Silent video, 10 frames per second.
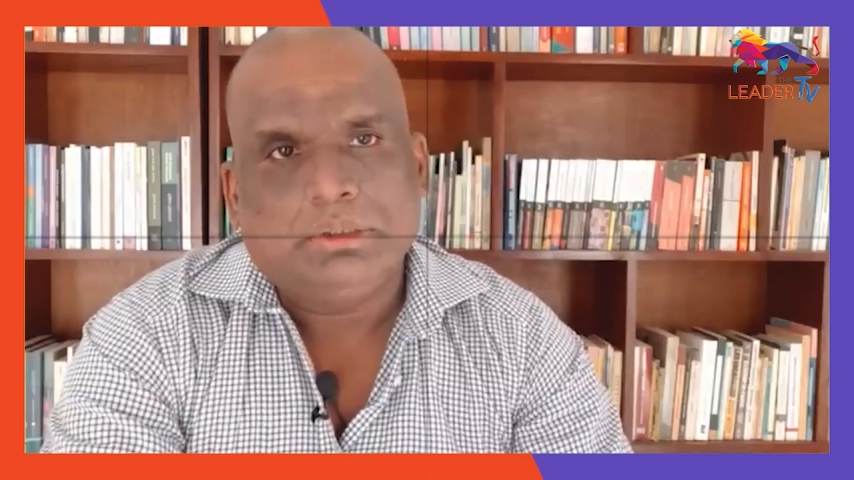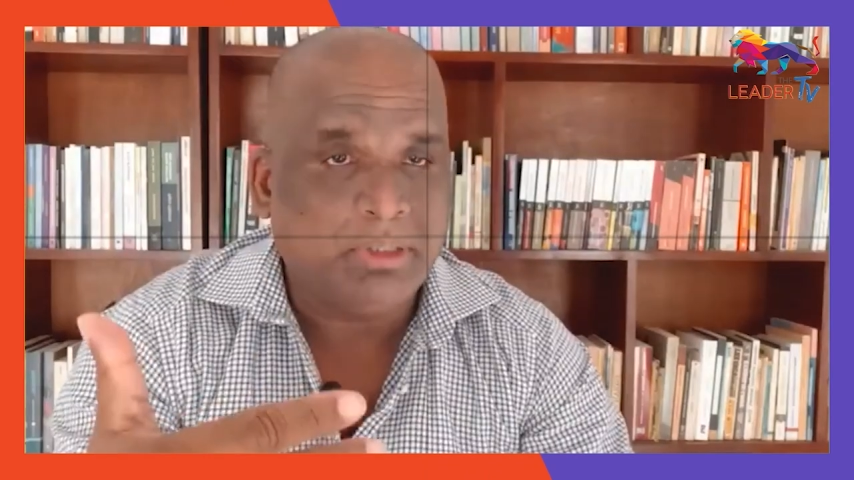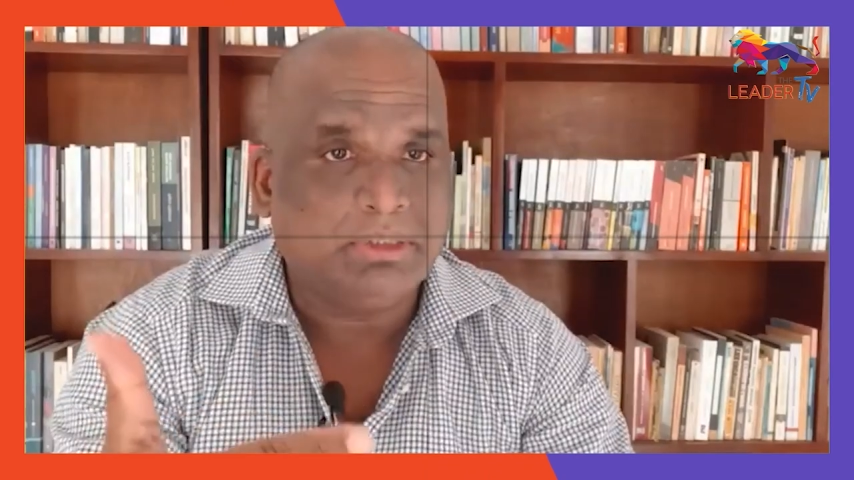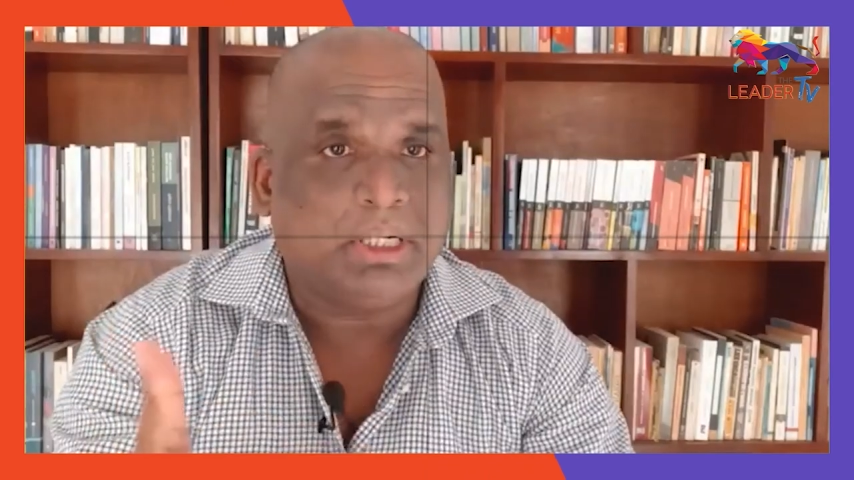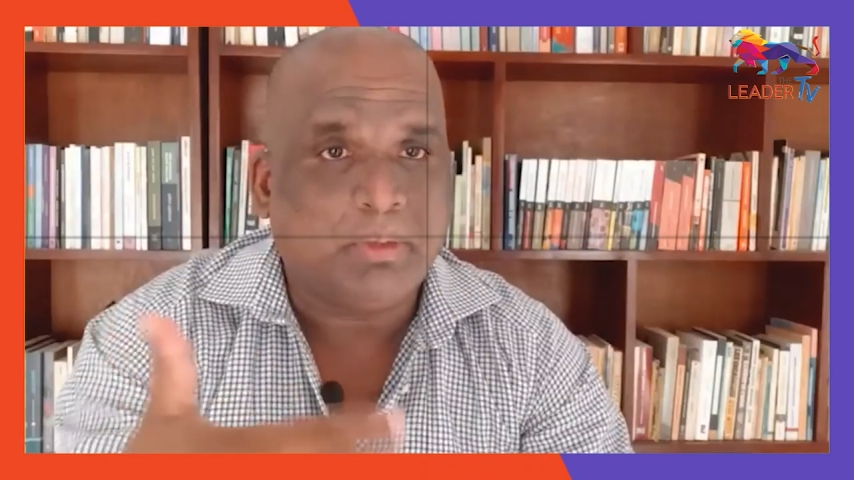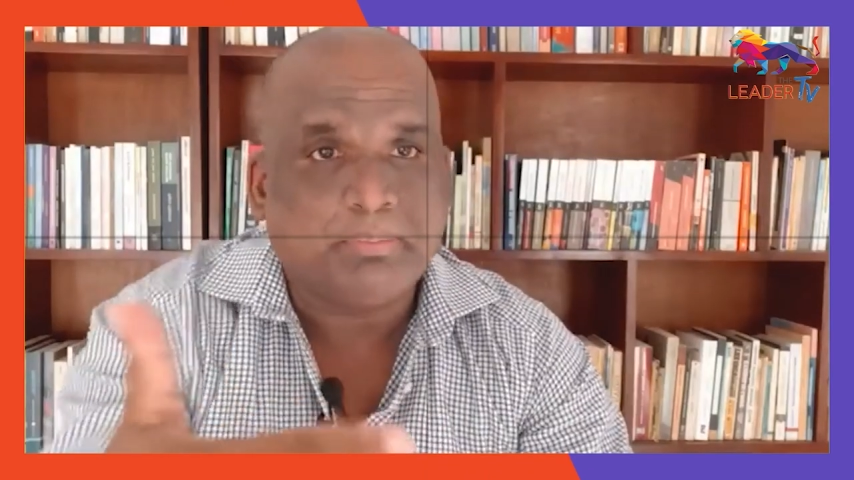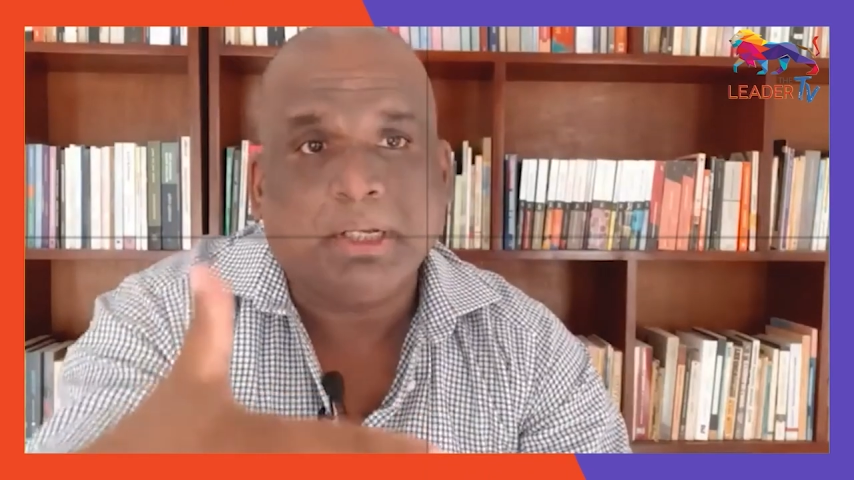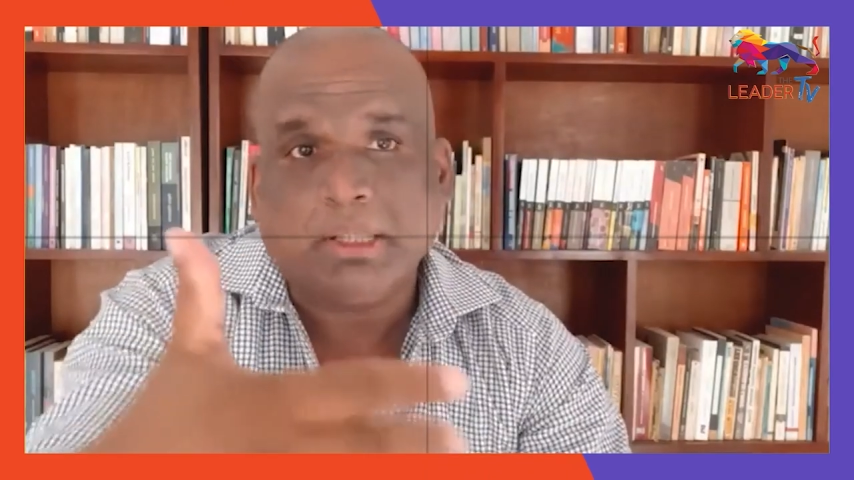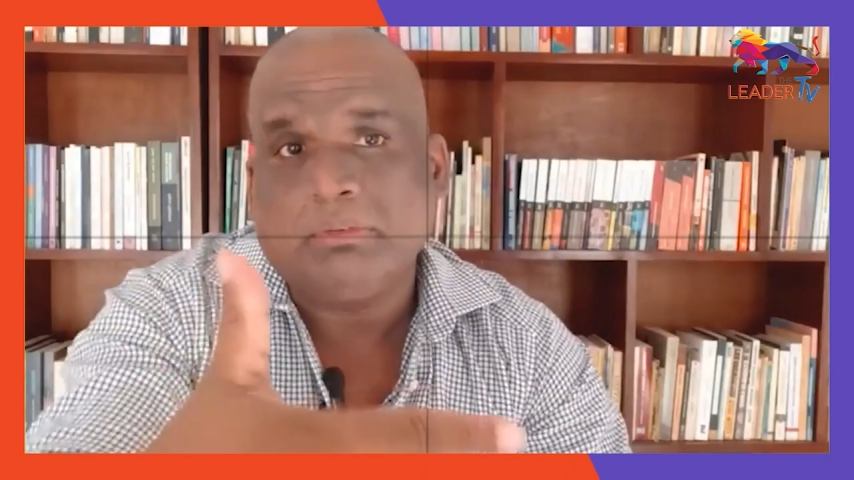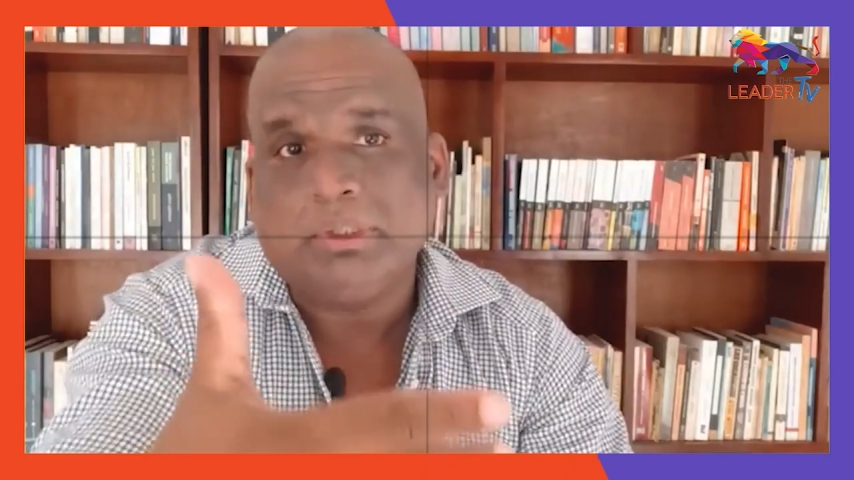
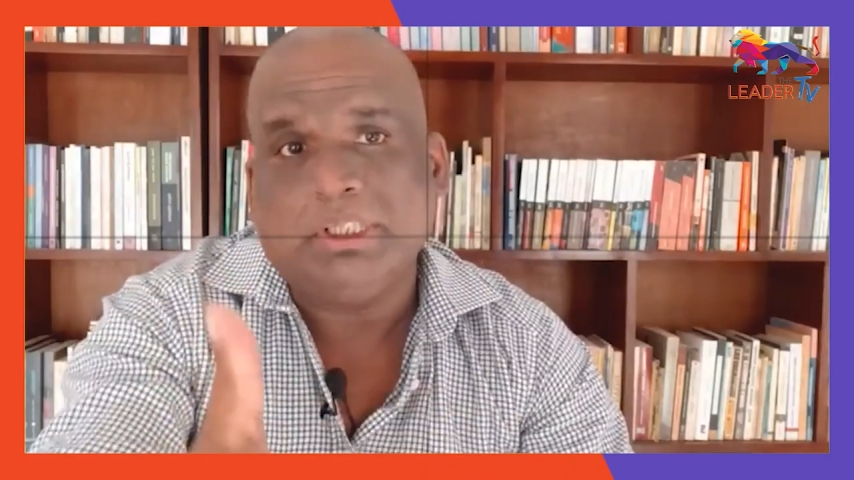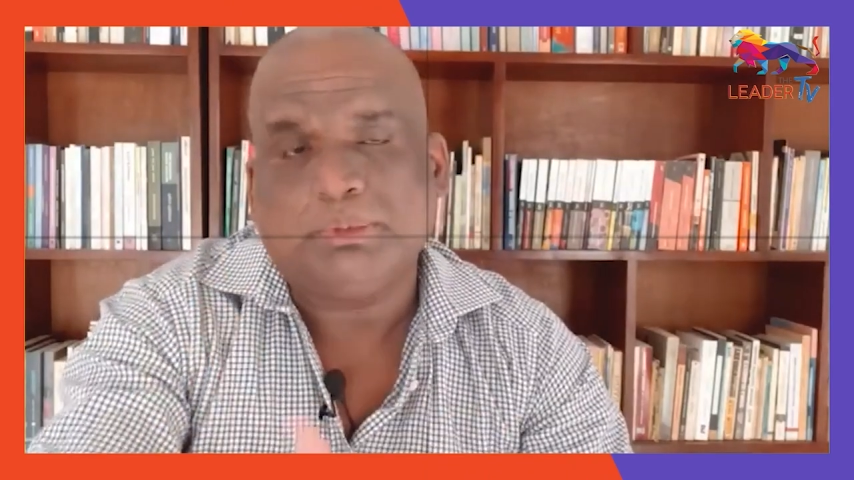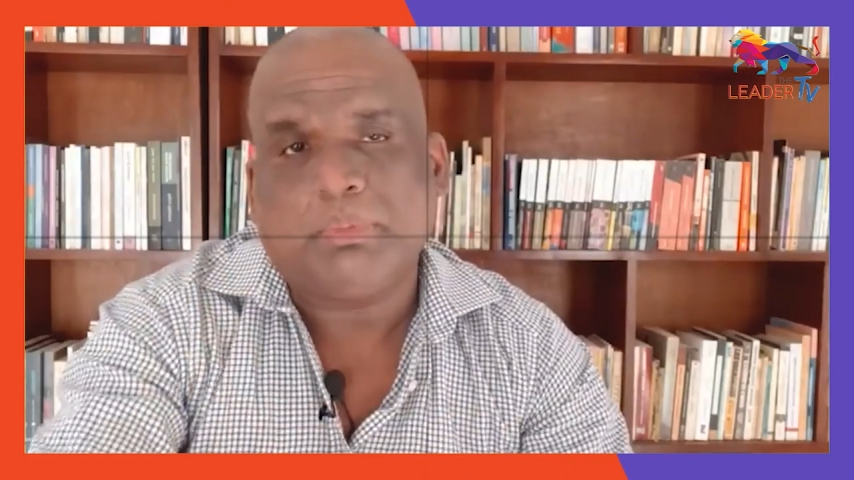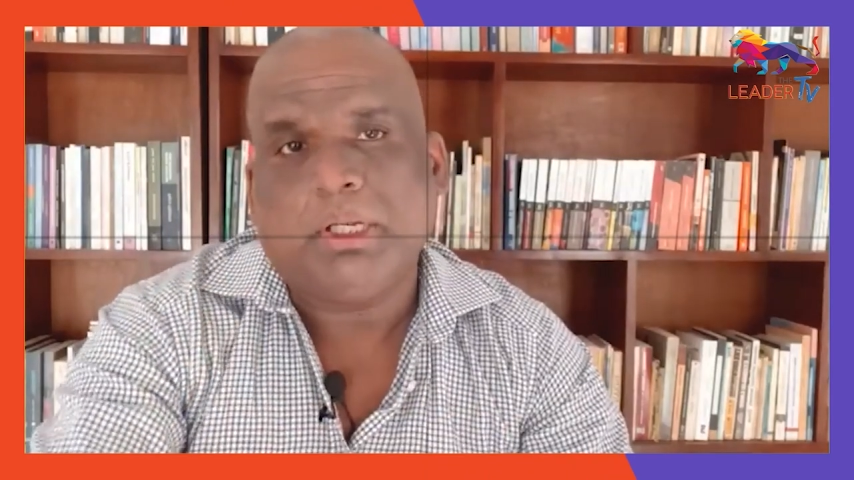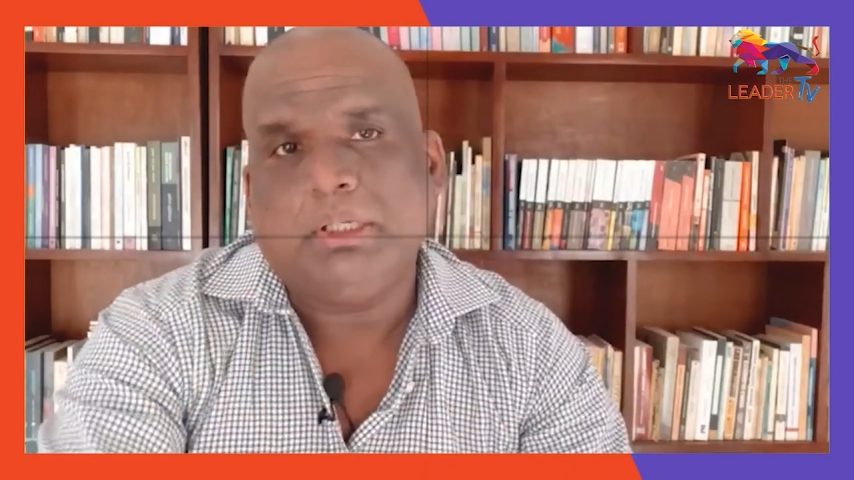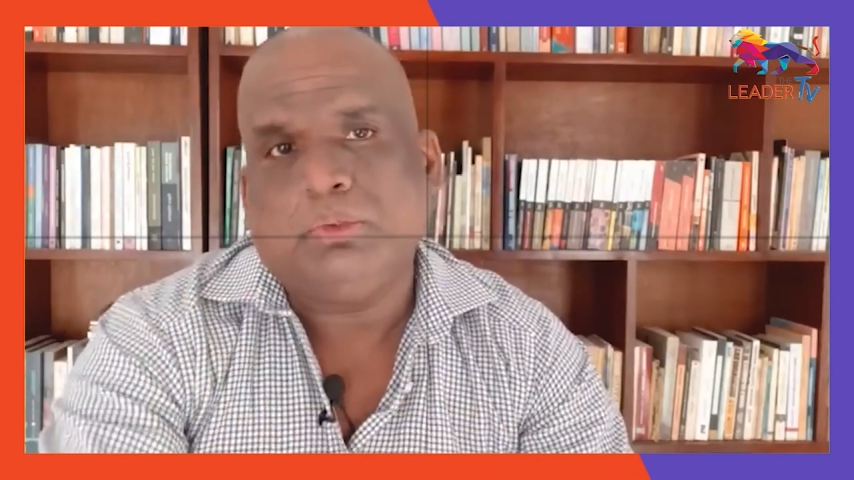NPP has been reaching